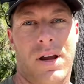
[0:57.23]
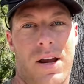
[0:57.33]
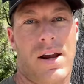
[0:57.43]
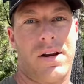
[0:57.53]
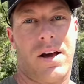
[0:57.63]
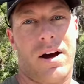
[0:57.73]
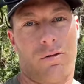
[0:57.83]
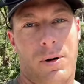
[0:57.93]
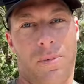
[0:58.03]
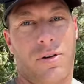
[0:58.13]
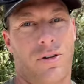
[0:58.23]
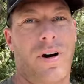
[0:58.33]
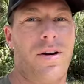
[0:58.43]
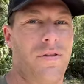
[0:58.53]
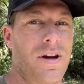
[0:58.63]
and rip those
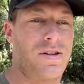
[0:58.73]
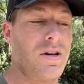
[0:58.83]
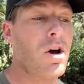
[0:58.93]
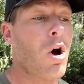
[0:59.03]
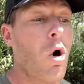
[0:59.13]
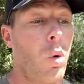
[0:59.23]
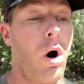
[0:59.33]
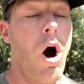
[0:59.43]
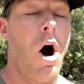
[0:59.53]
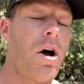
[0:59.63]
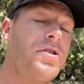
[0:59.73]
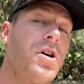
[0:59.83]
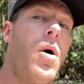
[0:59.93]
Crown Vics. We're also